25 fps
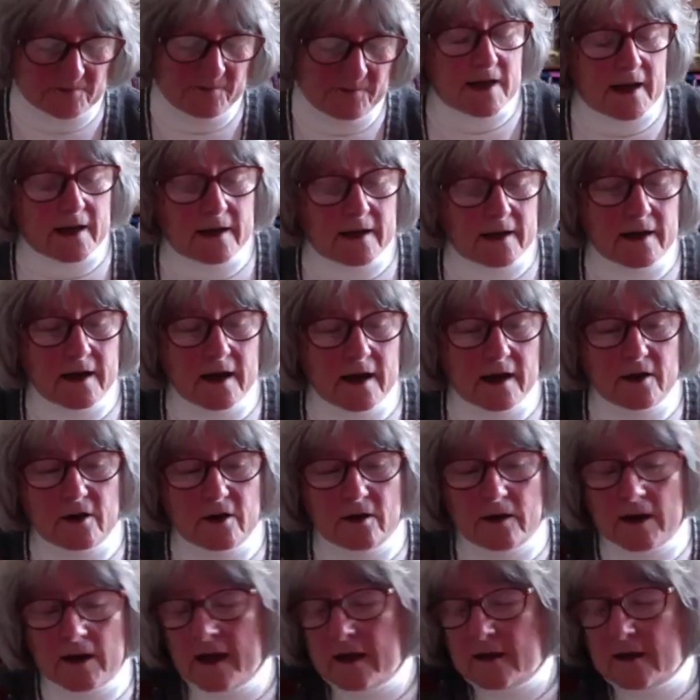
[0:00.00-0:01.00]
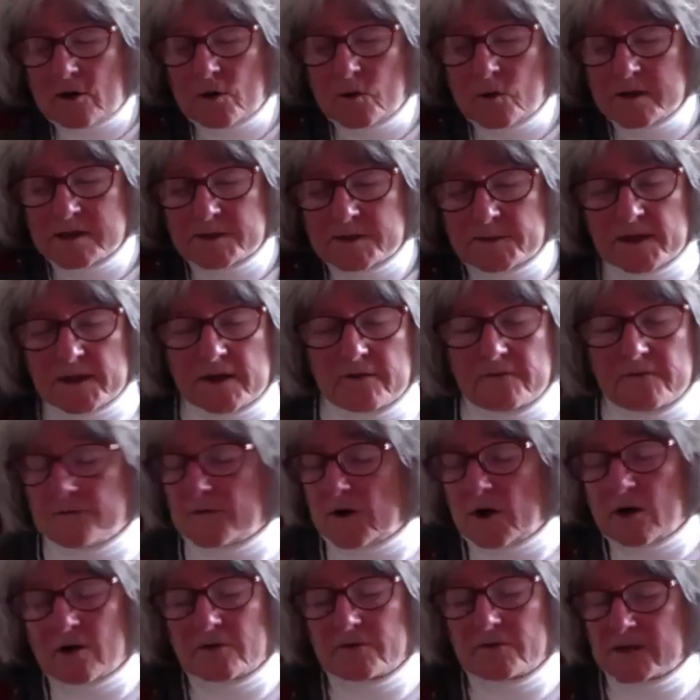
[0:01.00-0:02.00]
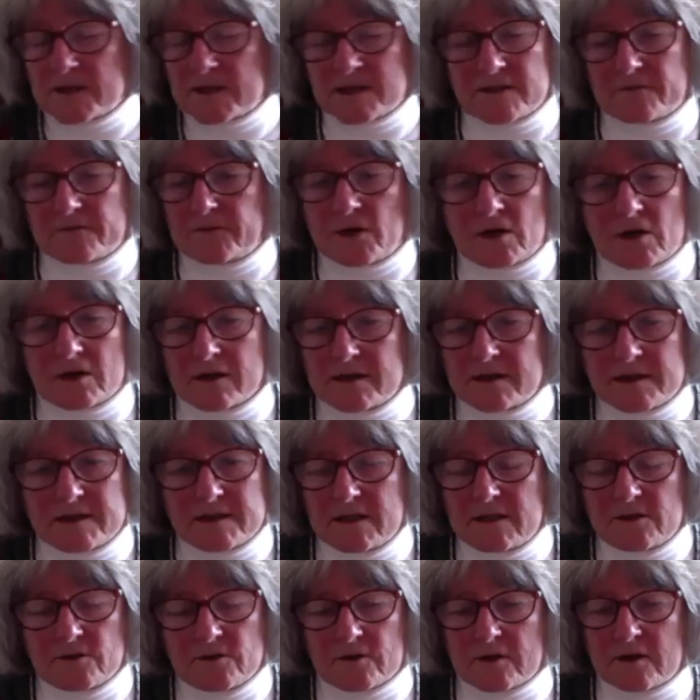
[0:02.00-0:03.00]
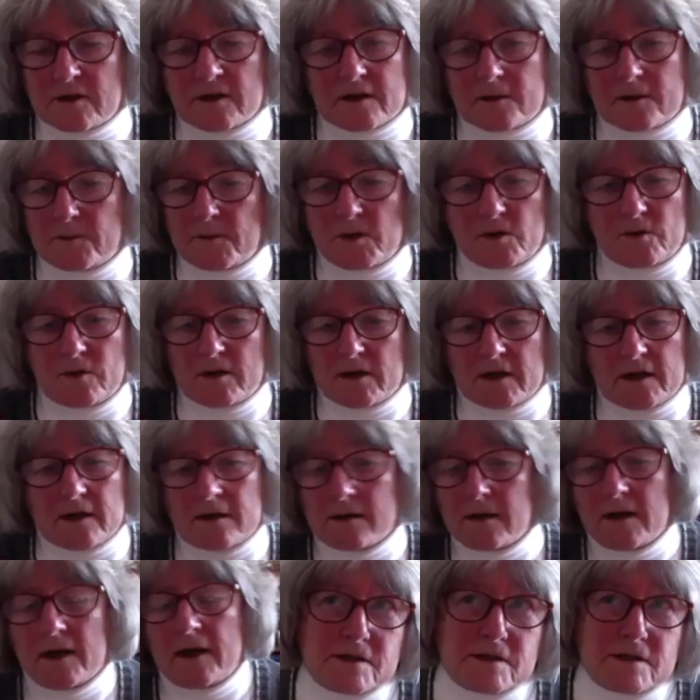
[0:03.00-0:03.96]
And then I had always been involved as a volunteer in the community,